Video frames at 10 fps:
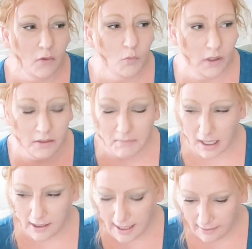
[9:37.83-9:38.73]
where
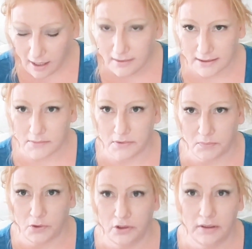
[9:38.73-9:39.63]
my youngest was
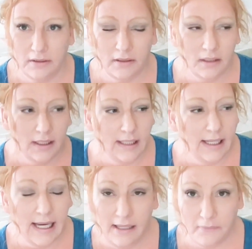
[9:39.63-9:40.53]

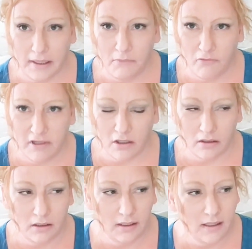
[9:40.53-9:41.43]
born. Anyway, moving
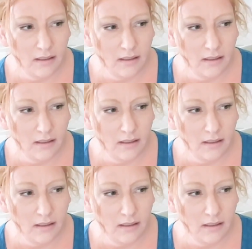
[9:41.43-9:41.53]
on.